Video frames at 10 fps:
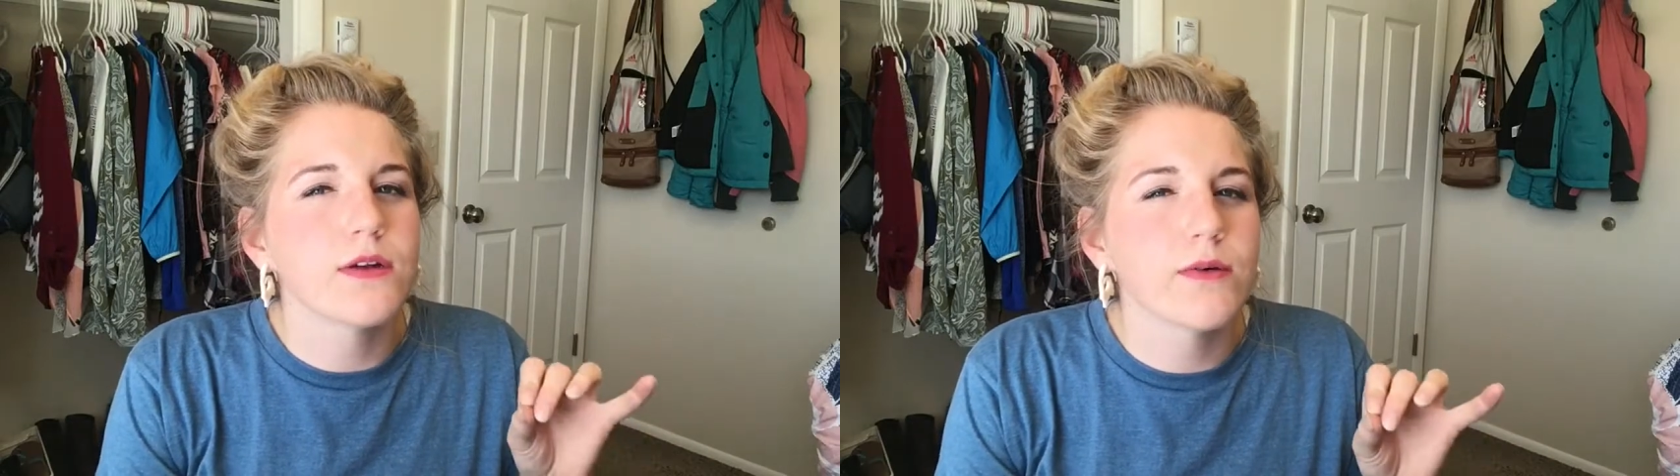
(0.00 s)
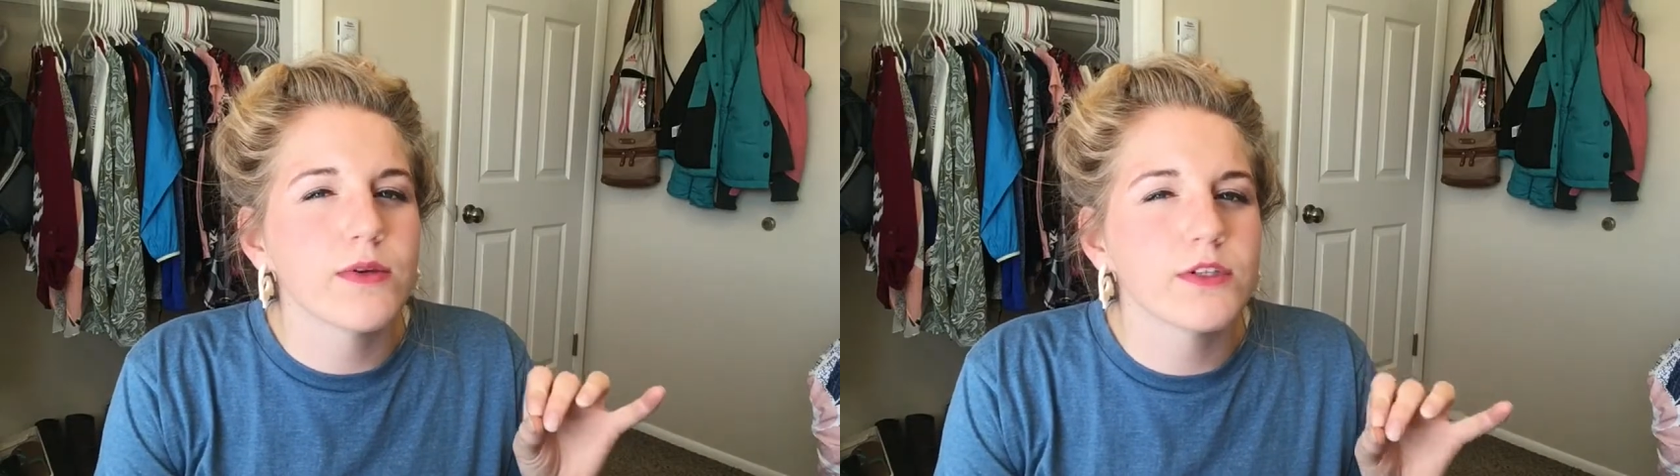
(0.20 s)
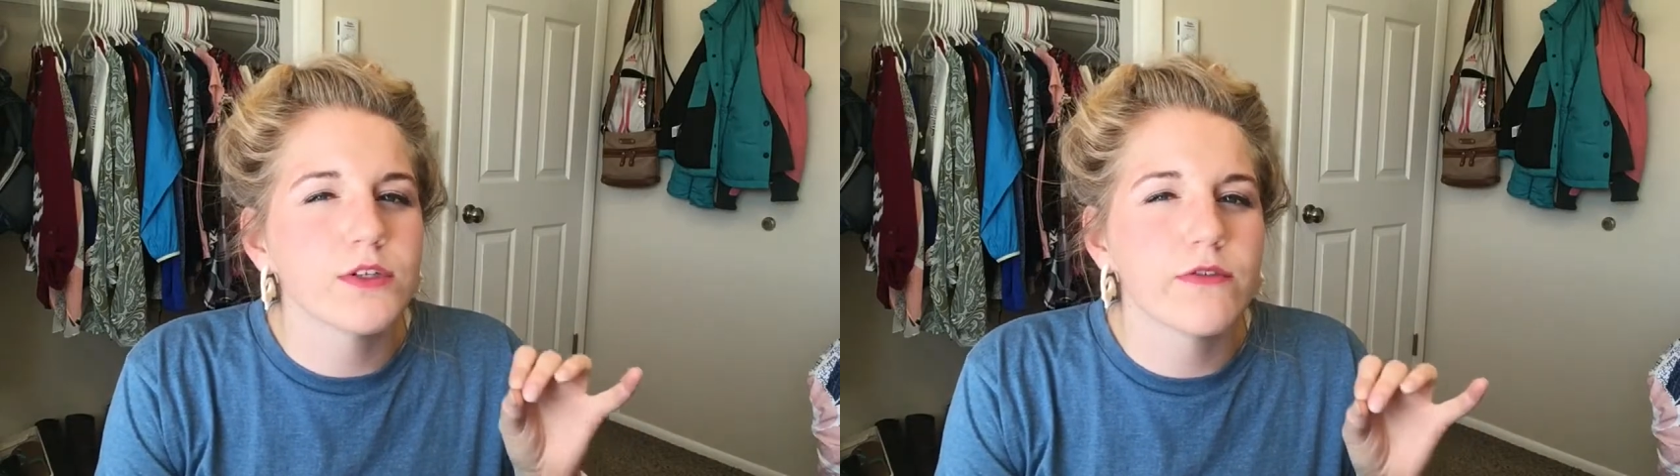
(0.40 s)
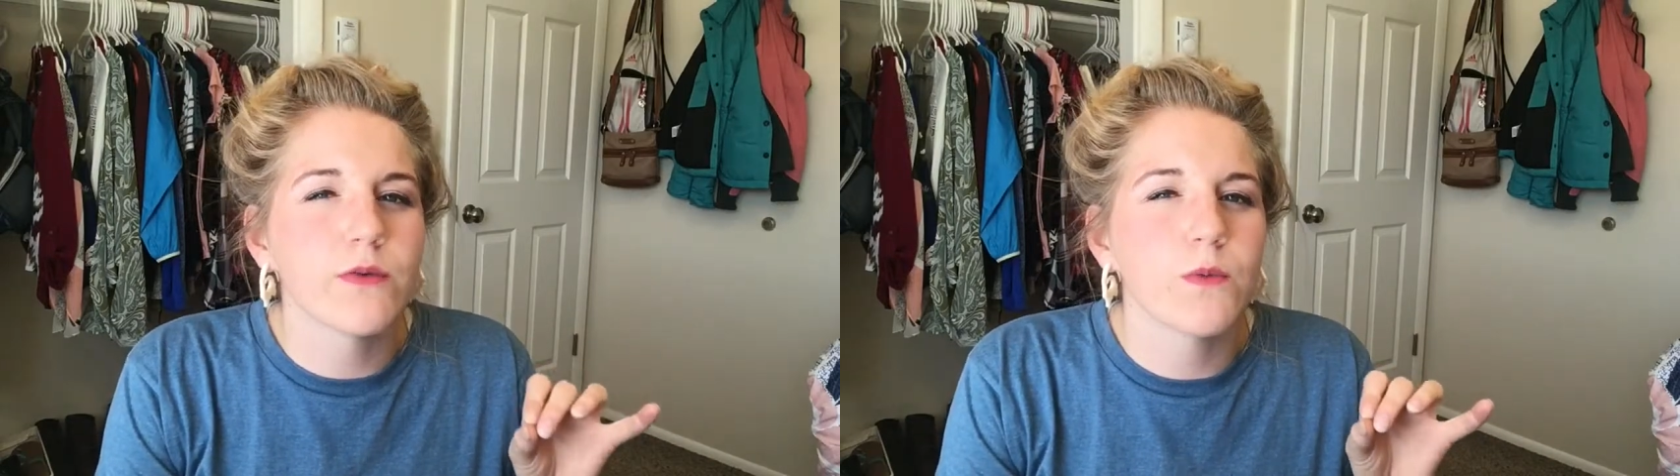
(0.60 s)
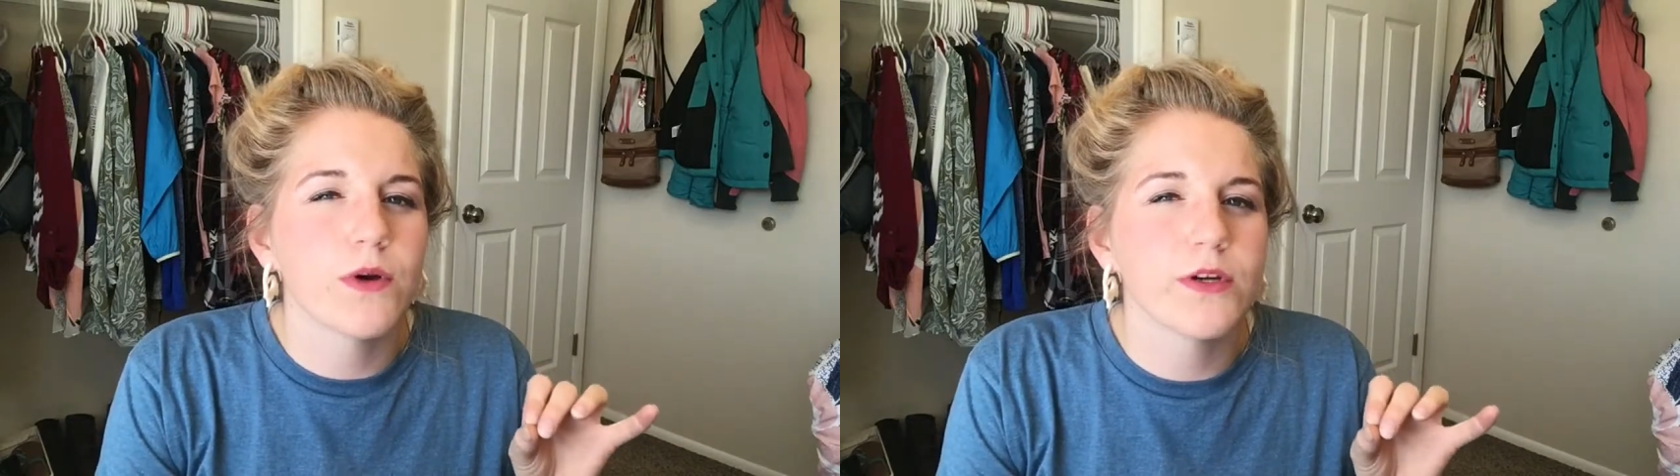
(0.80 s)
not really sure if
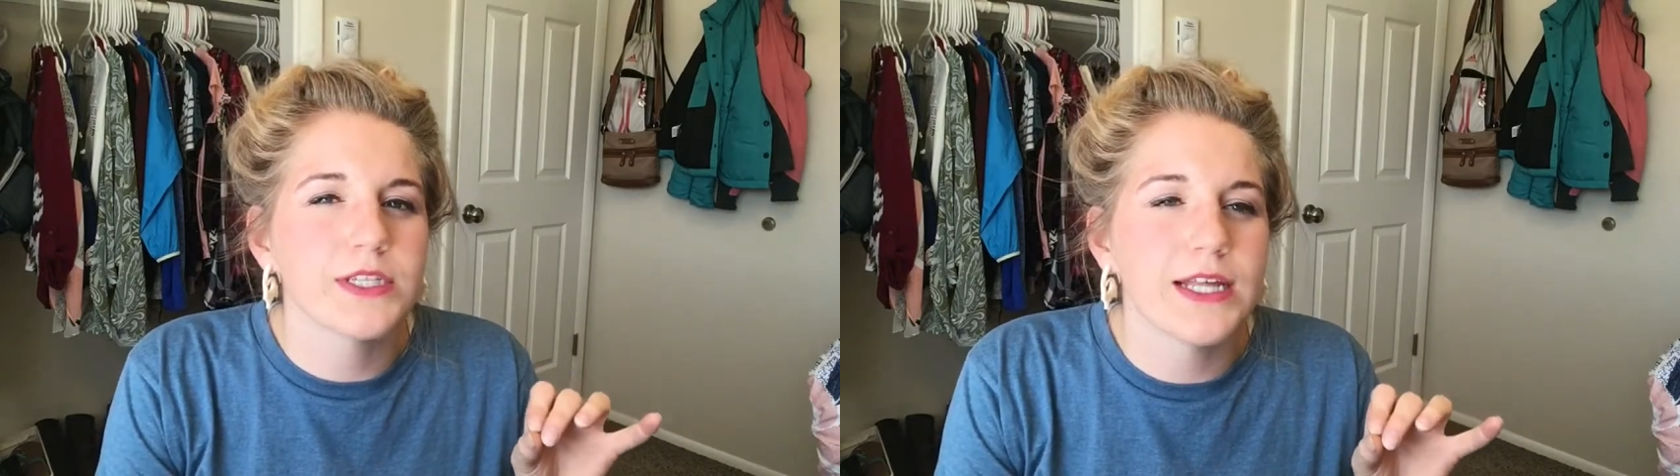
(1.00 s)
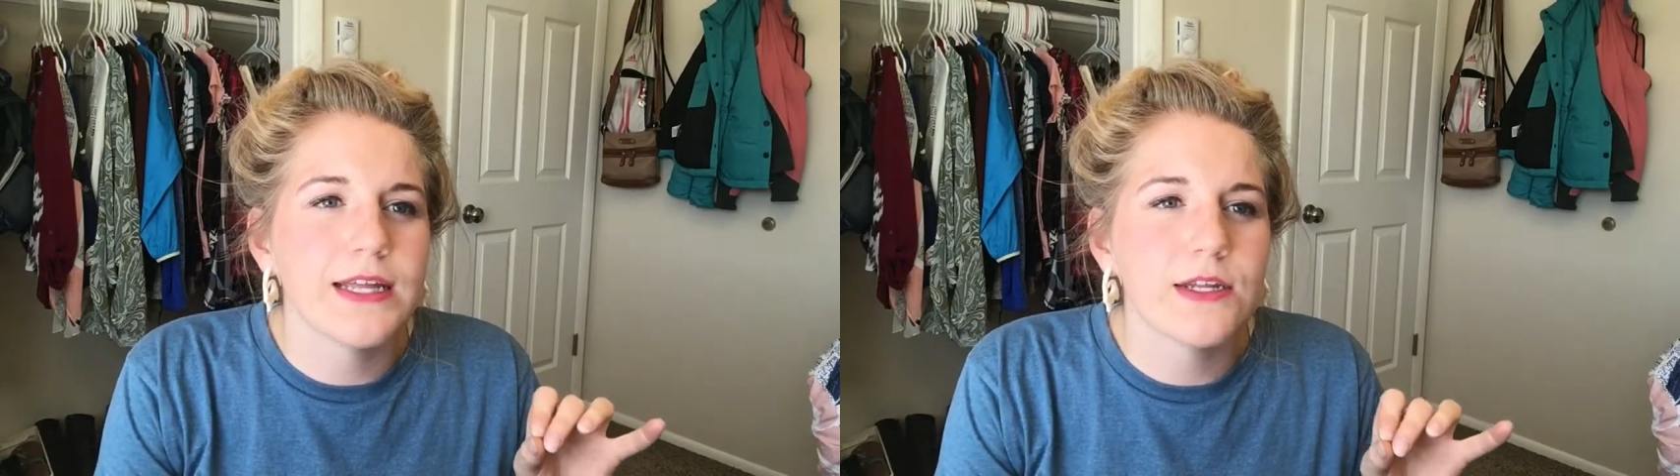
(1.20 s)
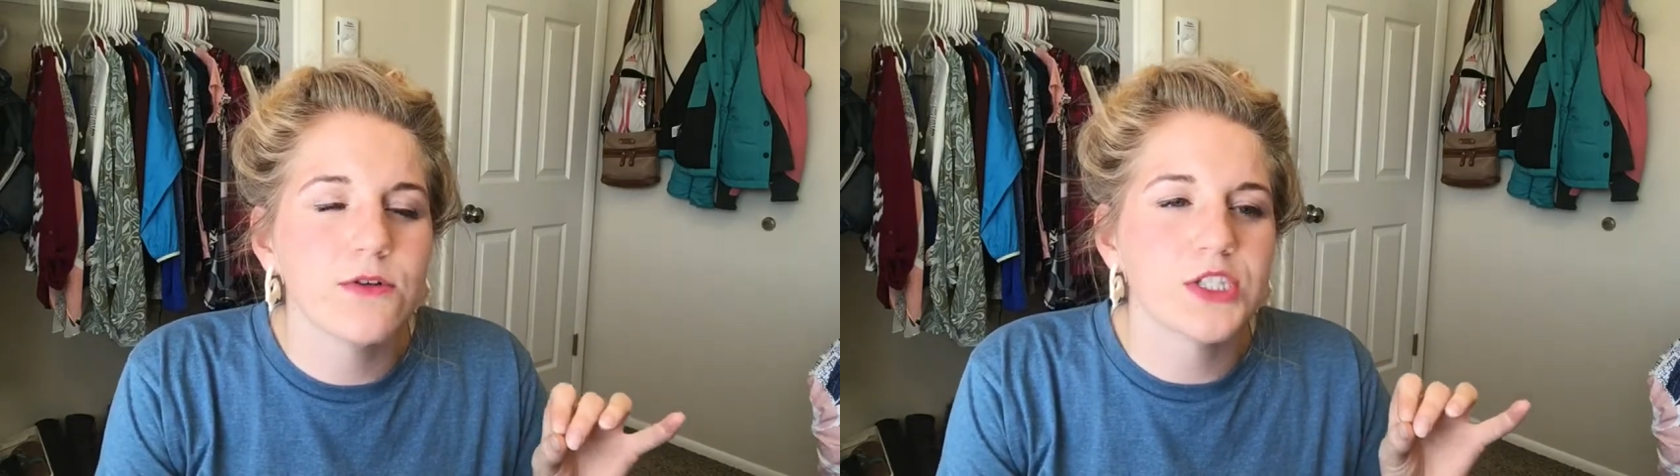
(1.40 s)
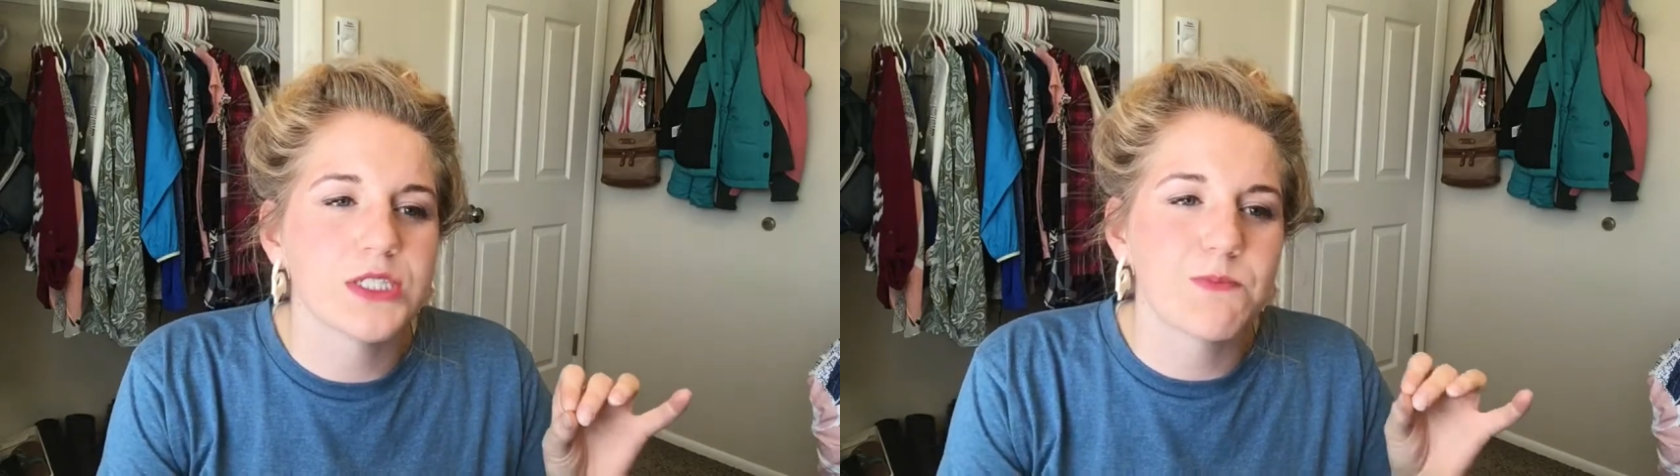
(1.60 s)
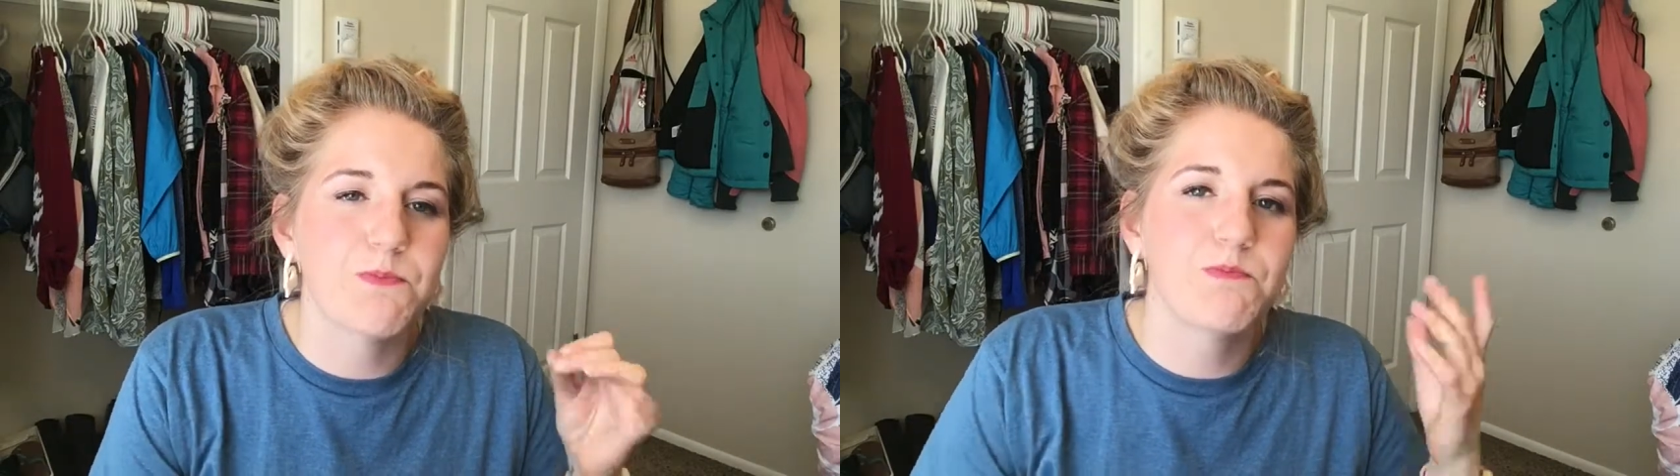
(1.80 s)
it worked, and then you just